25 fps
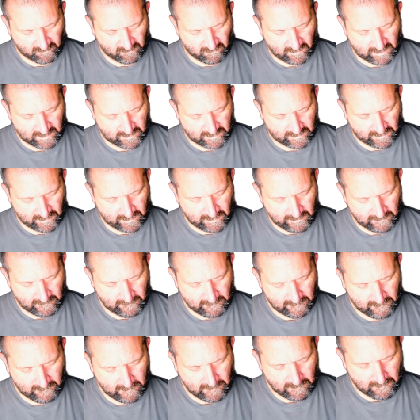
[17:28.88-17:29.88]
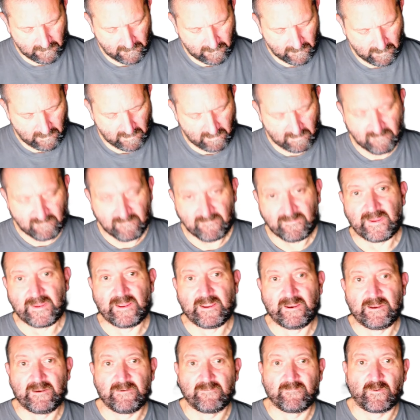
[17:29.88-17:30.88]
1,
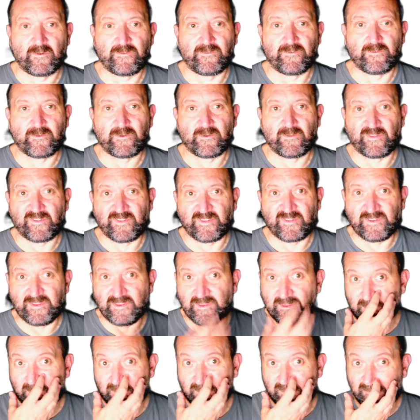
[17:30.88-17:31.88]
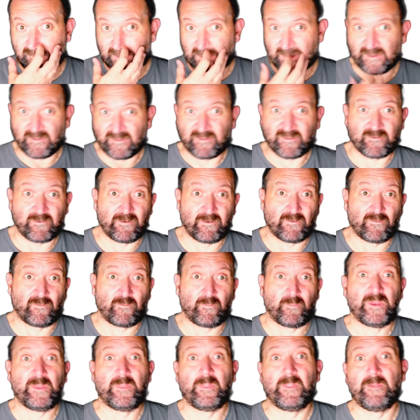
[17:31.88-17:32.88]
then what you can see is that it's going to
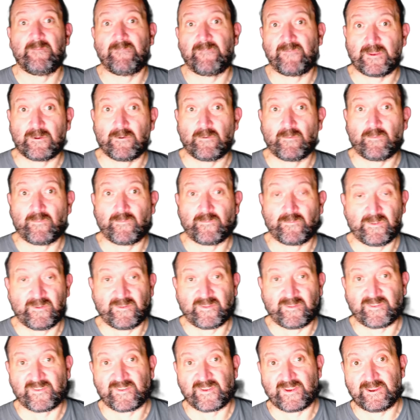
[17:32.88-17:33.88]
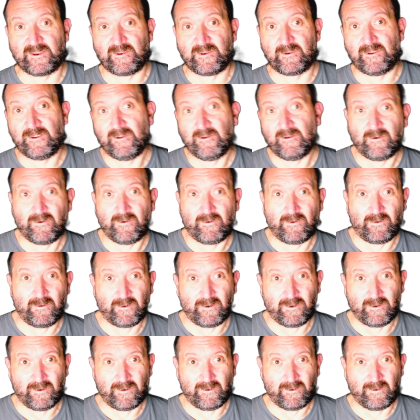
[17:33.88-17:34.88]
be difficult to decide
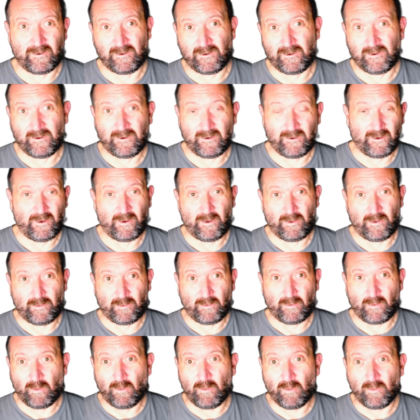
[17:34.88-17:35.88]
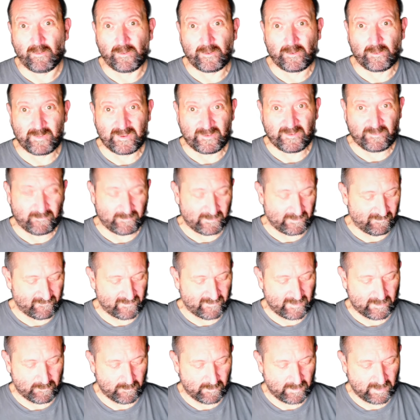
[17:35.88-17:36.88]
on an order between
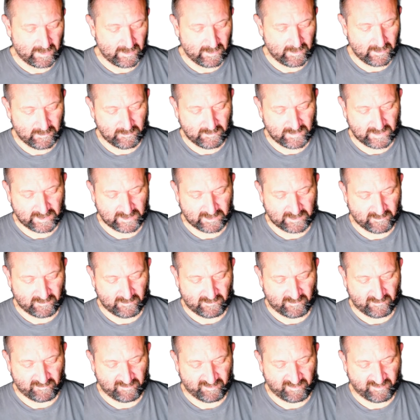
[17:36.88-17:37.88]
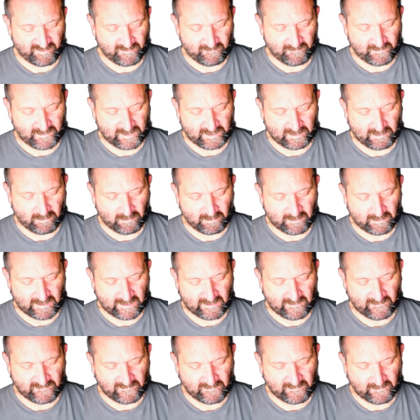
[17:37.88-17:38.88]
them, because if I look
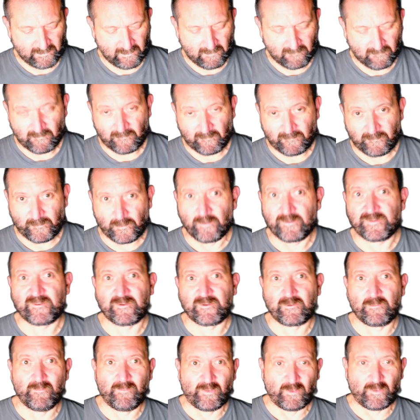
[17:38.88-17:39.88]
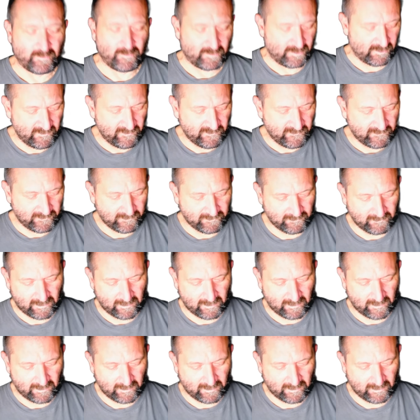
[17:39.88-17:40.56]
at the first component,